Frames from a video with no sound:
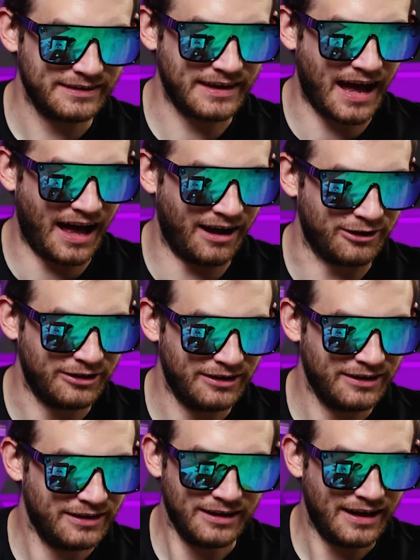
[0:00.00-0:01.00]
Yo!
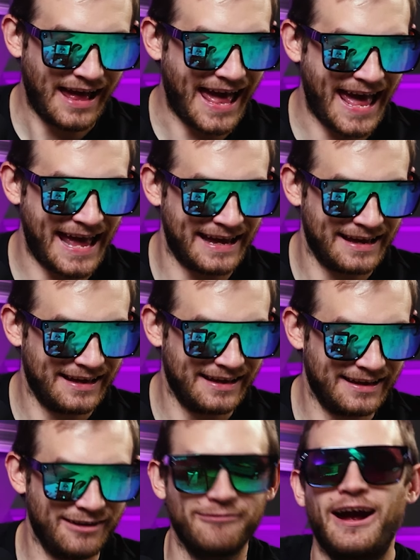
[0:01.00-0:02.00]
Hey!
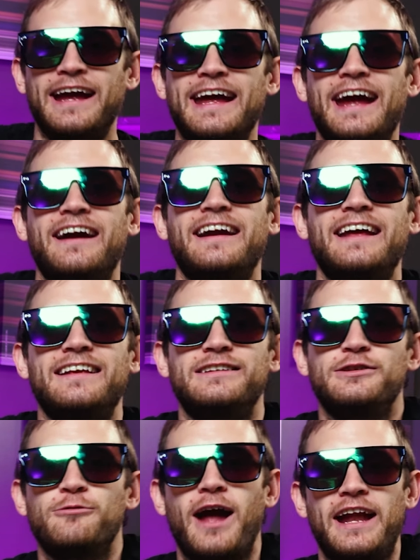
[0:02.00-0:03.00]
Right here it
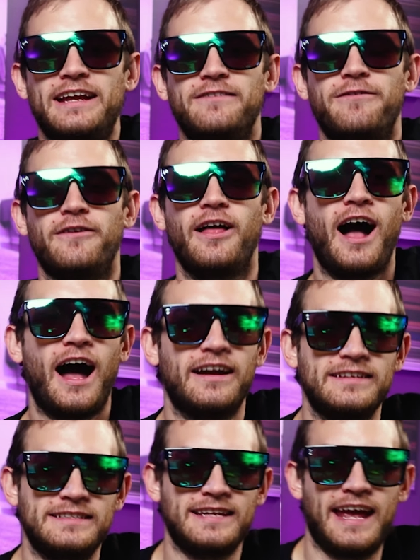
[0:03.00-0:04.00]
is. You ready for the
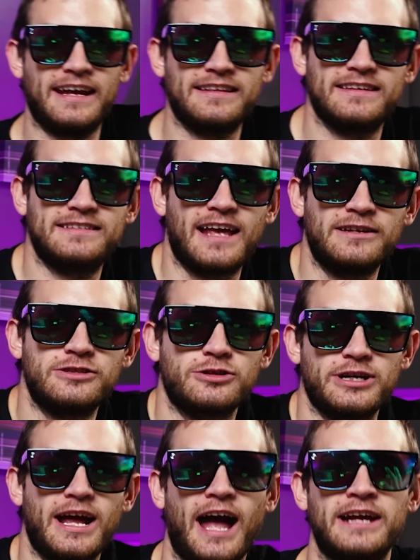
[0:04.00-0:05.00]
hottest take of the
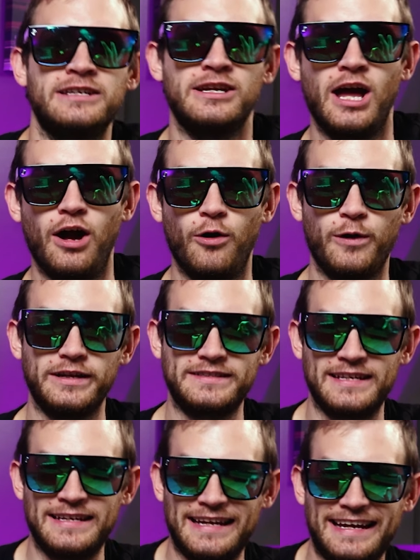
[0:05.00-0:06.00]
century? I know
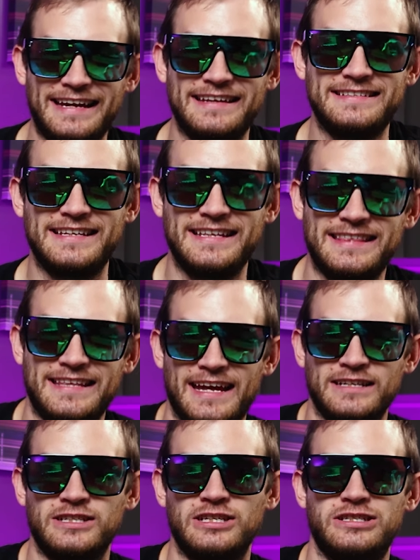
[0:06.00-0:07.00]
it's an easy
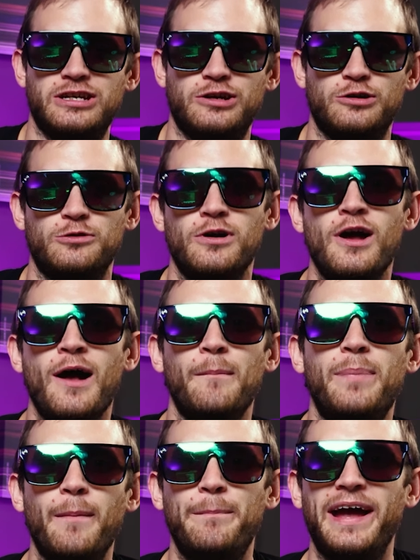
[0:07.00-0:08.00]
thing to do,
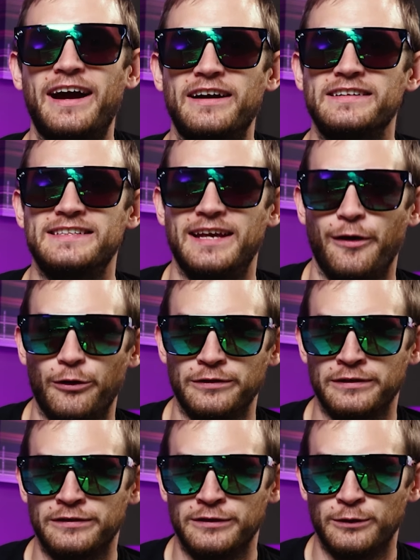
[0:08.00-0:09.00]
but Paris
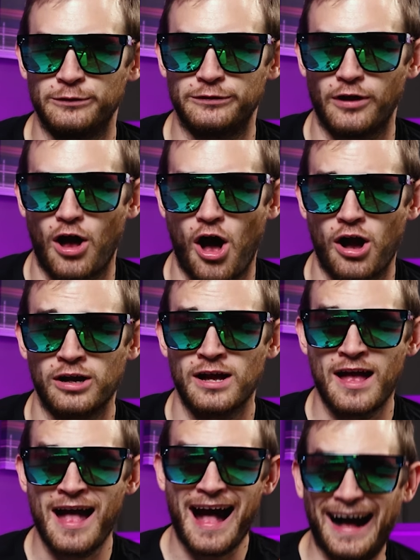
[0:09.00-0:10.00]
Hilton's new song,
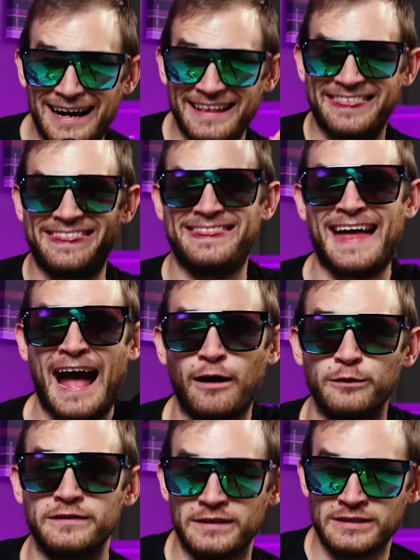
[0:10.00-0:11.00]
a
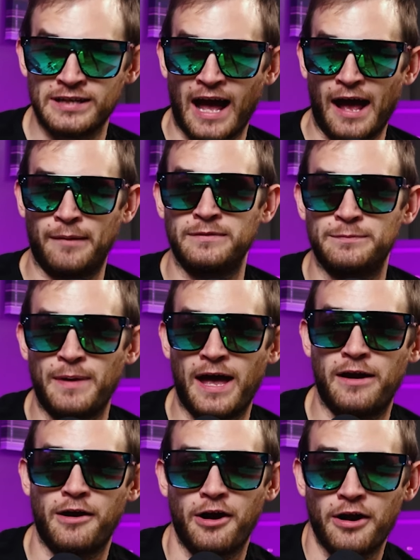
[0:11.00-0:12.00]
thousand times
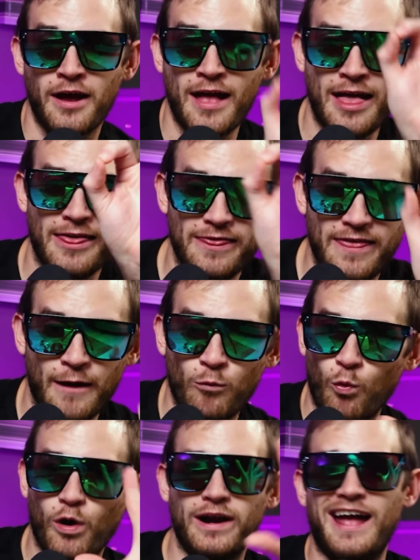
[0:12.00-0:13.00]
better
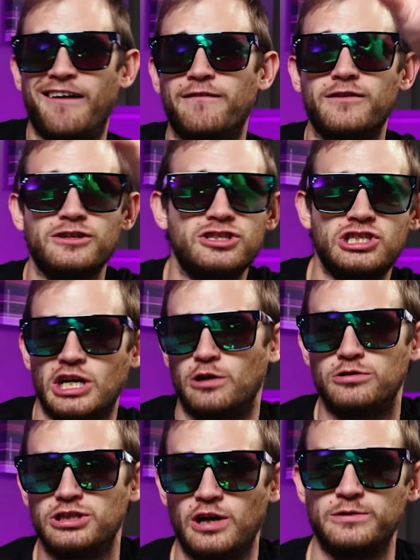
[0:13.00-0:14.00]
than whatever
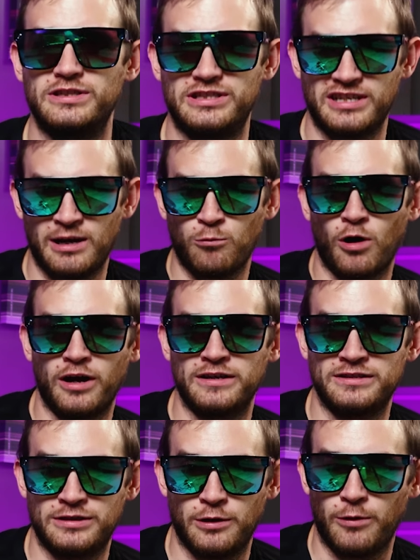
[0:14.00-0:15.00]
JoJo Siwa
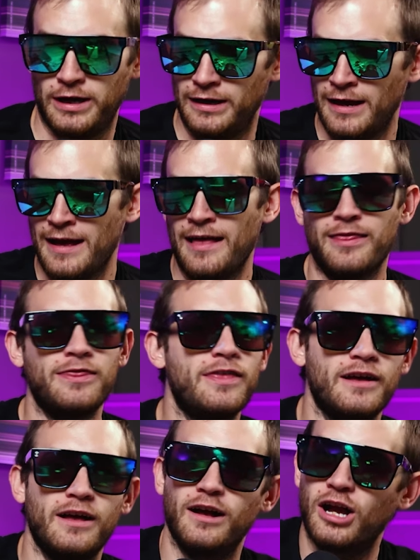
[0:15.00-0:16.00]
is doing
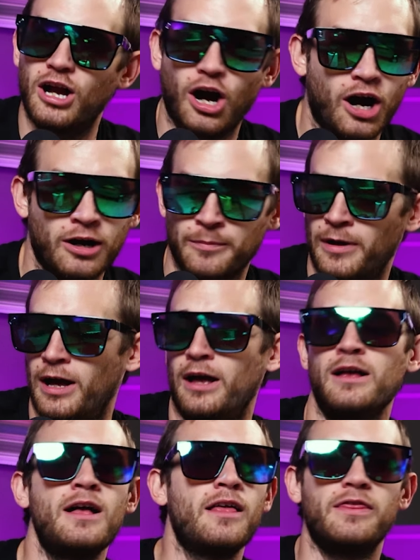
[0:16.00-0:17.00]
the
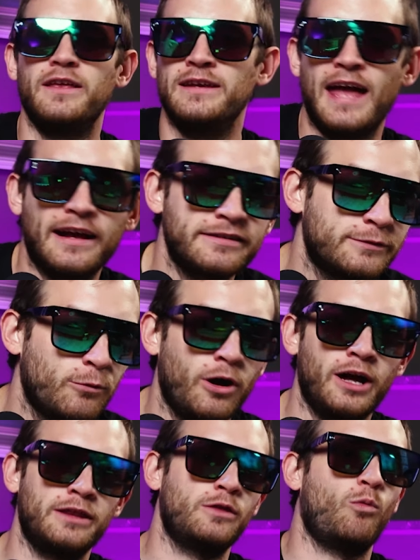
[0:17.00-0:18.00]
Karma, the next
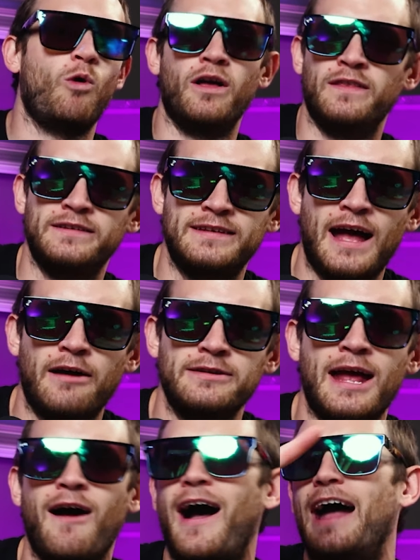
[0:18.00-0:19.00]
one, the one that's out
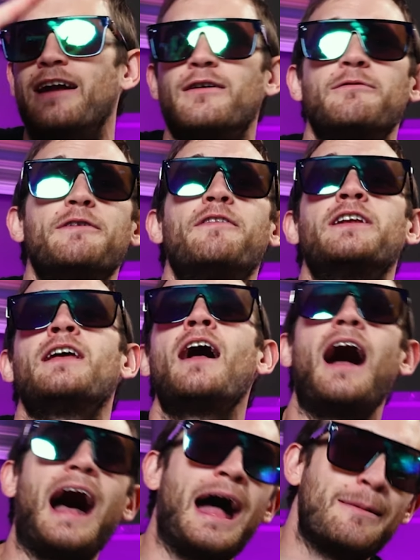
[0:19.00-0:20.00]
now. I don't even,
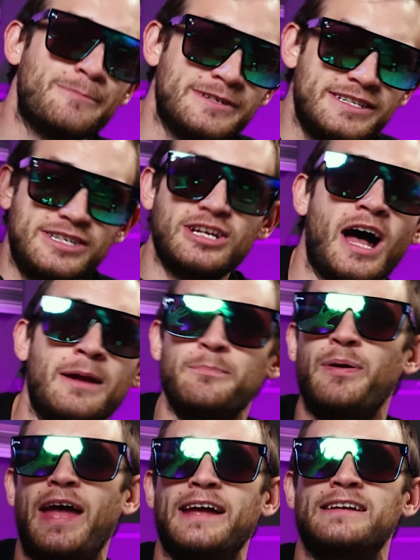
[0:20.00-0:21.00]
I'm done
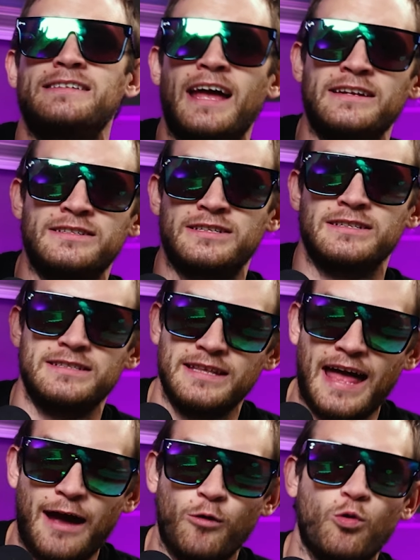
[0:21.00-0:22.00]
paying attention to
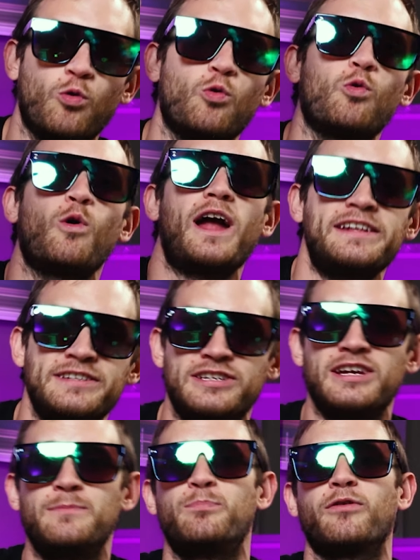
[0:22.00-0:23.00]
that
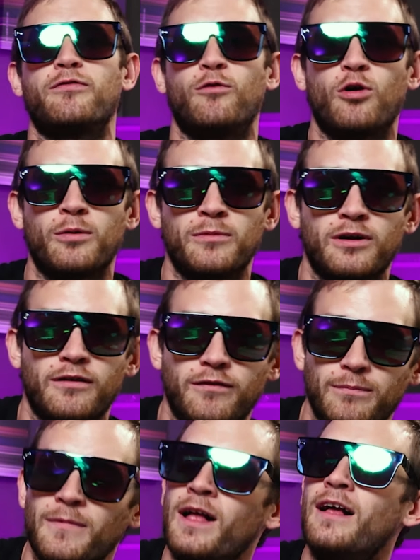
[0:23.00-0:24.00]
wretched performer of
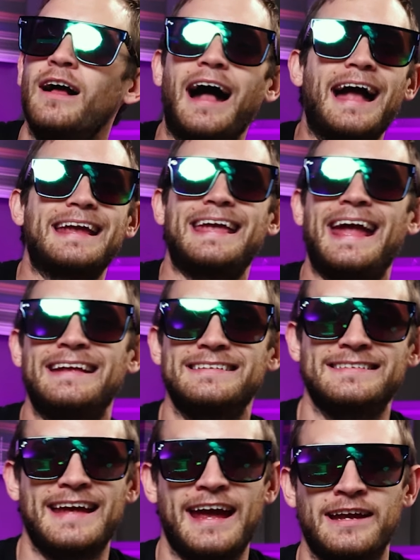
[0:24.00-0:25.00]
a, I can't
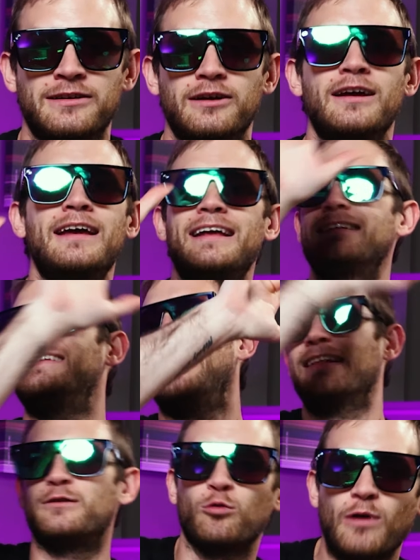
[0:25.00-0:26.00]
stand her.
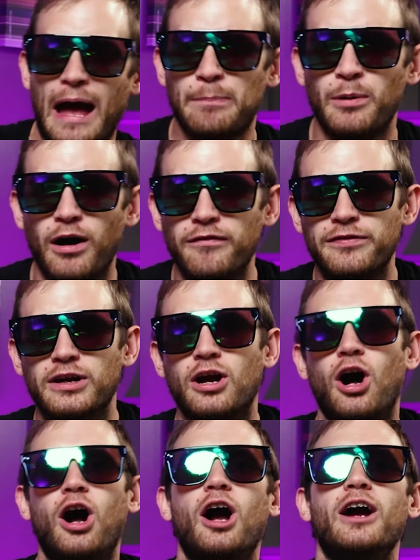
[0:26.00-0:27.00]
Take the wrap off the
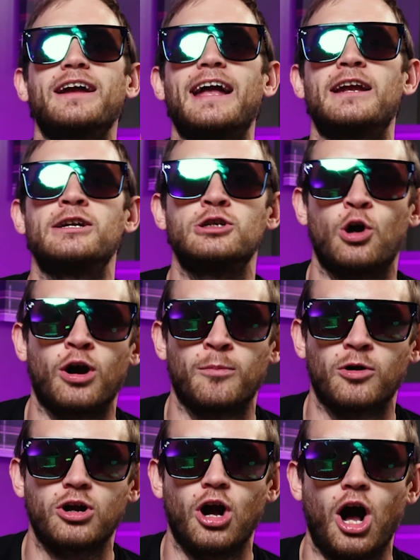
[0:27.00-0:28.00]
car, get a
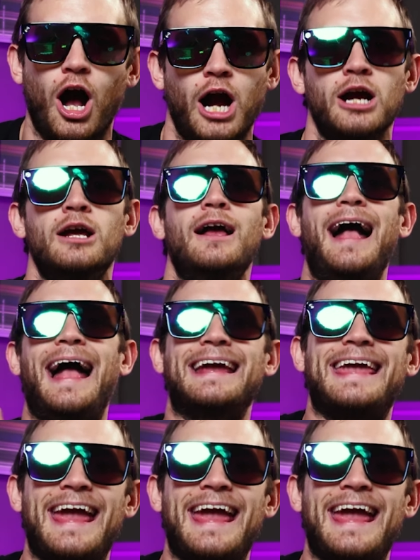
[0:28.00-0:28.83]
normal car. I